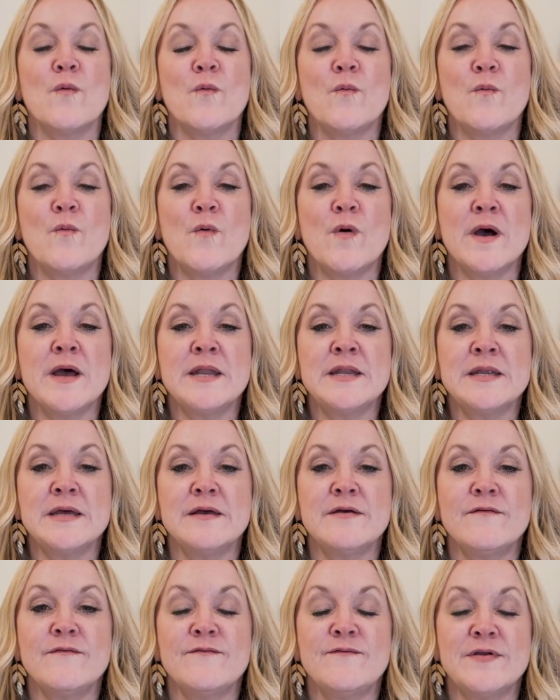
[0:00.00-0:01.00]
One
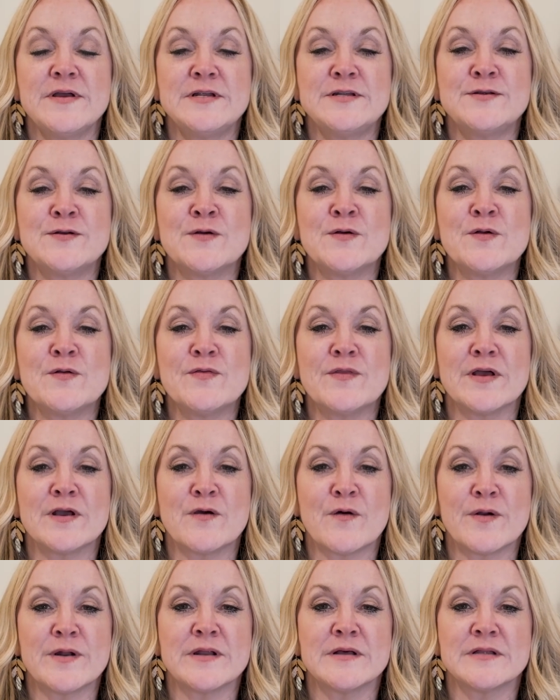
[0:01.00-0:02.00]
feature that
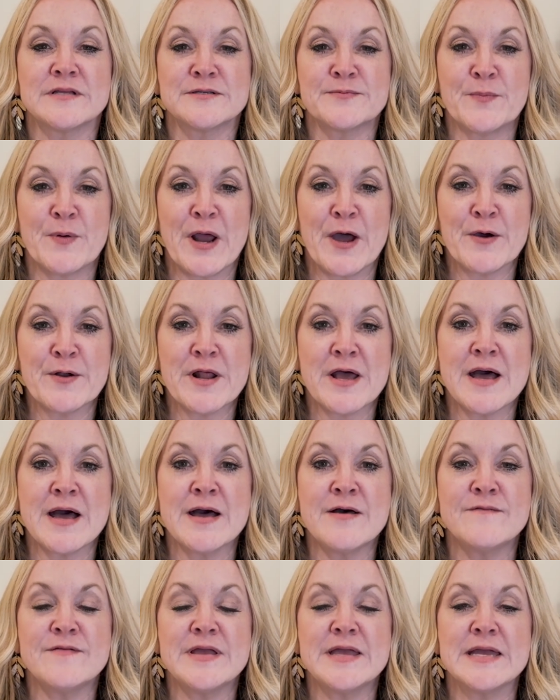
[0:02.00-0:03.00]
Gardendale is proud
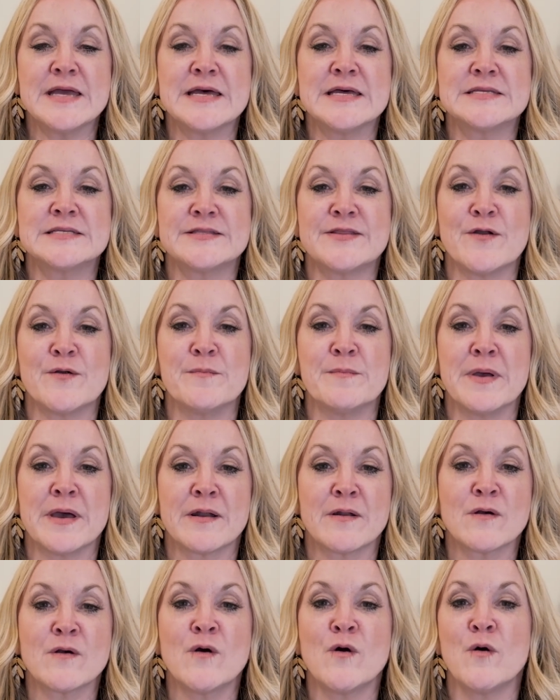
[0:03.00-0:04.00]
of is their
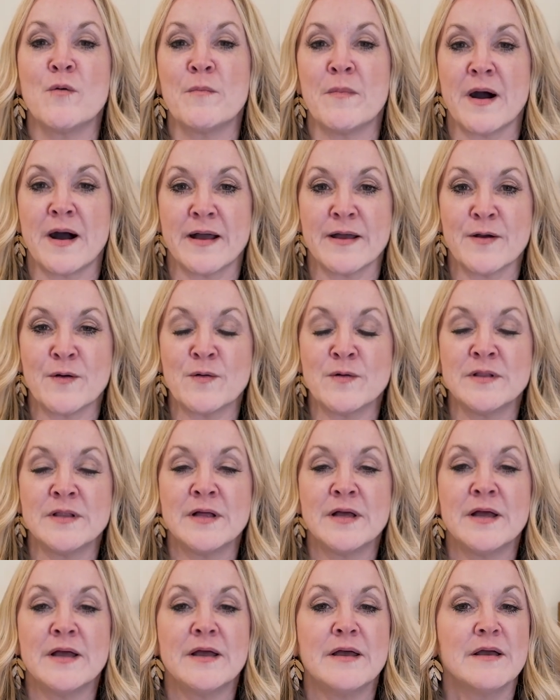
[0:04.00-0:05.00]
medical mile.
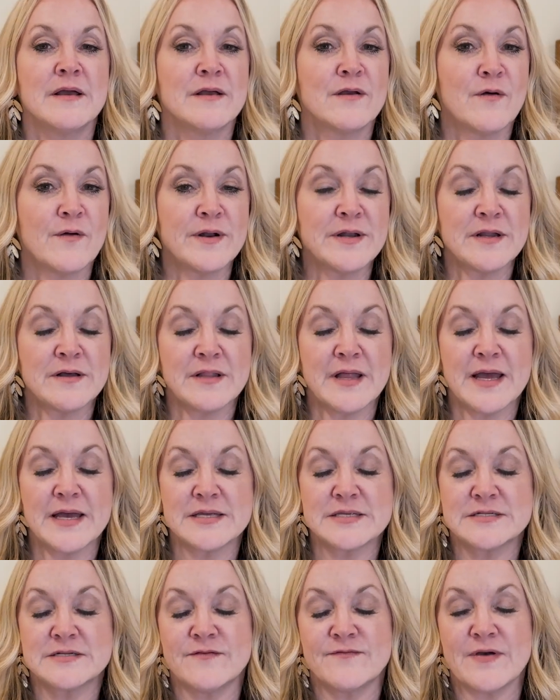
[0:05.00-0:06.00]
Gardendale
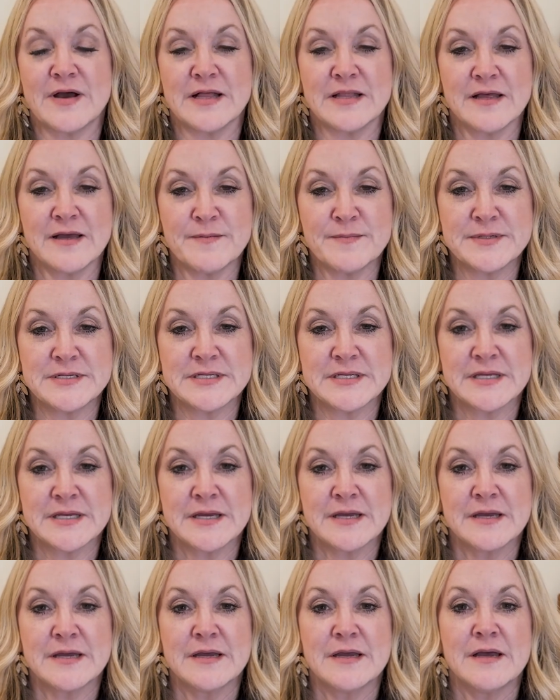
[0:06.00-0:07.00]
has developed
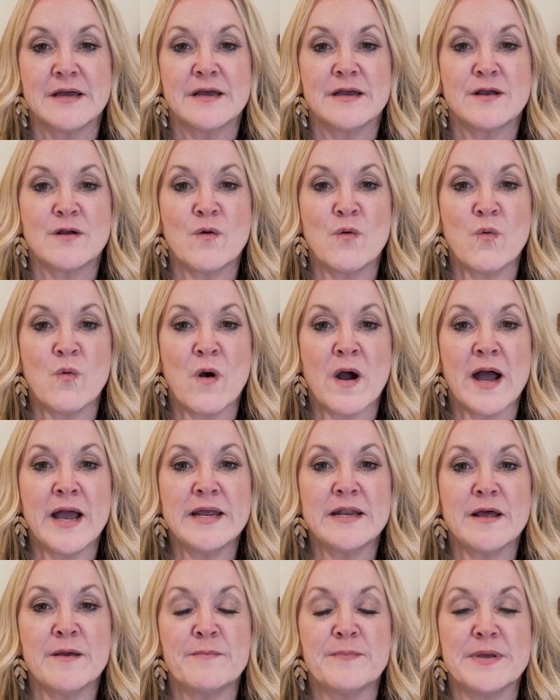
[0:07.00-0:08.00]

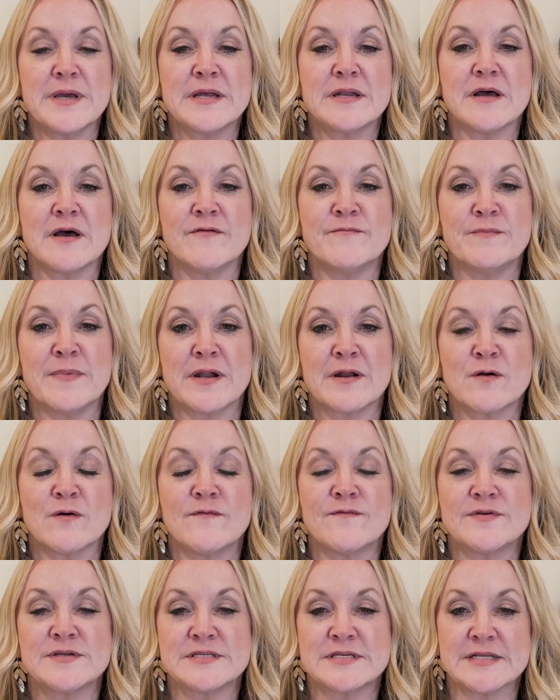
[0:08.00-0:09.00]
quite a bit of medical
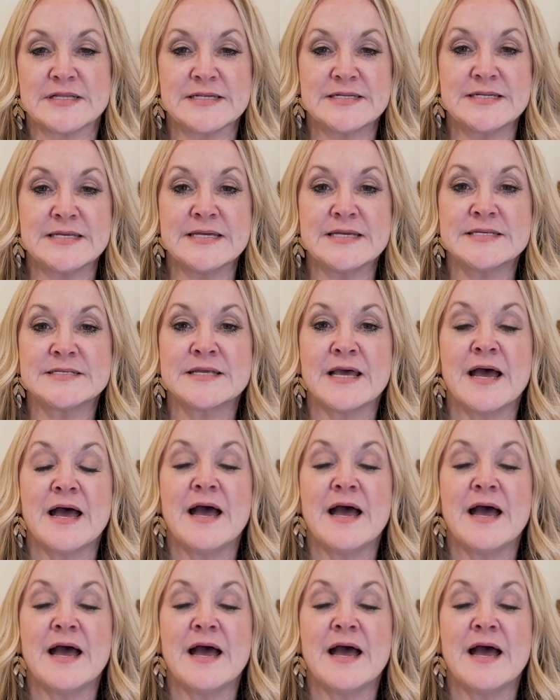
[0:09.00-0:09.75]
facilities.